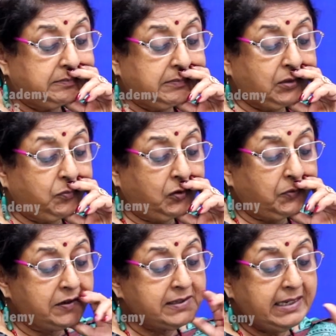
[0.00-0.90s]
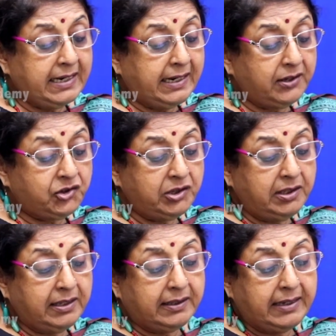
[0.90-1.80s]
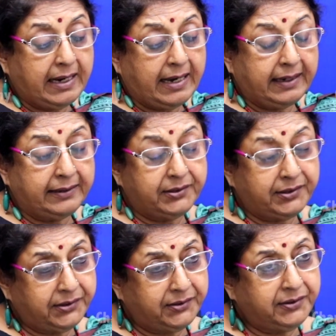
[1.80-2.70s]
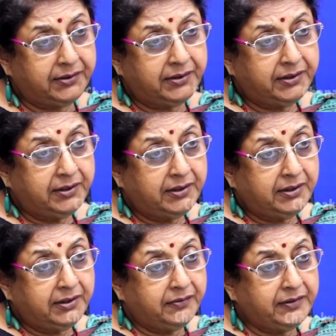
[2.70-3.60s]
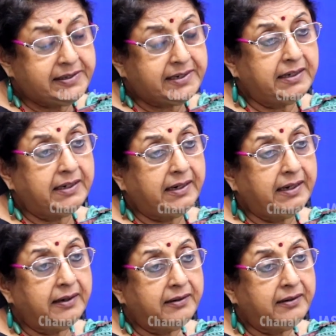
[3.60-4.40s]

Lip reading: But what was the election that they had recently?